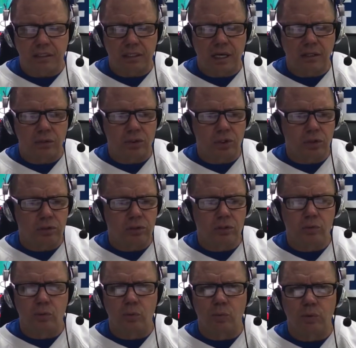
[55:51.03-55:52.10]
Taco
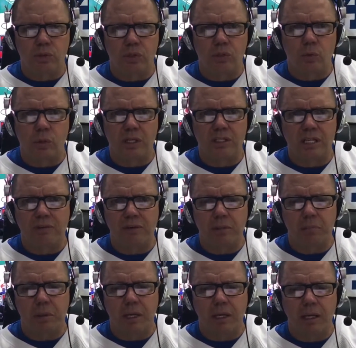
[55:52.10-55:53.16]
Charlton was the 27th
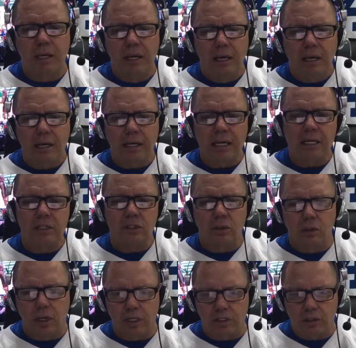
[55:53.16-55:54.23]
pick, and he's
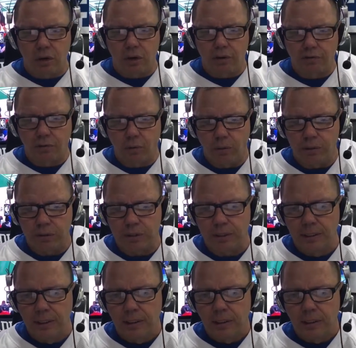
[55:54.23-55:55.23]
still not starting for us.